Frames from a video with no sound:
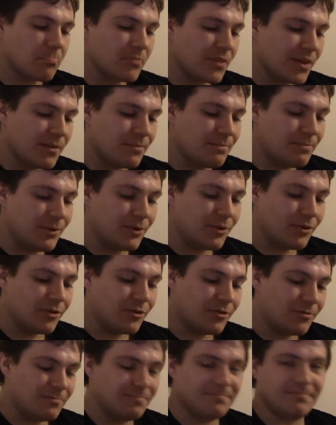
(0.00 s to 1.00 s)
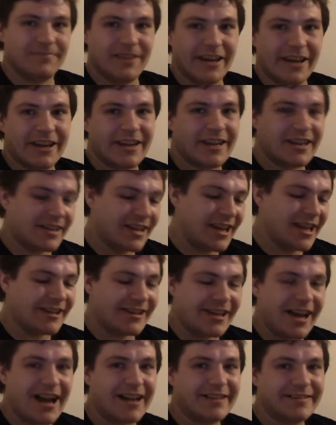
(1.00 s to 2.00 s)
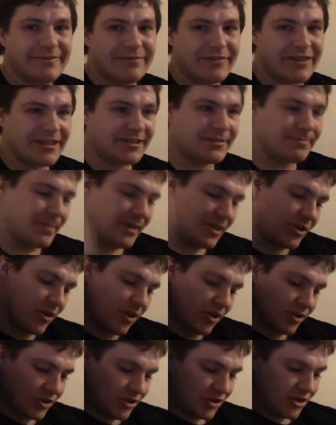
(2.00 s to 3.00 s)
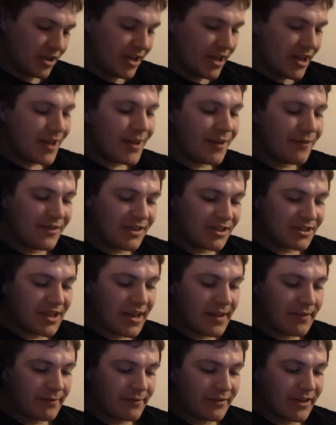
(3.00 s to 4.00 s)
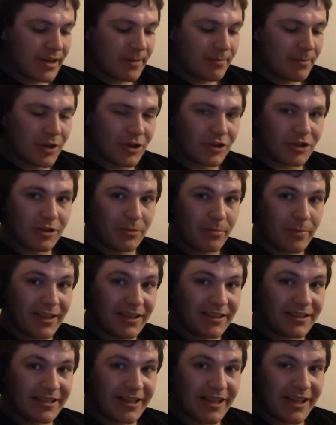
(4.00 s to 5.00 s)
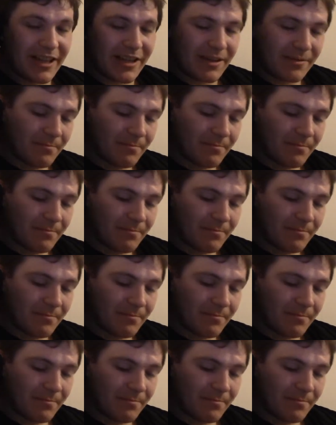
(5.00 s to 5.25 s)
but it kind of is because of his heavy personal ability.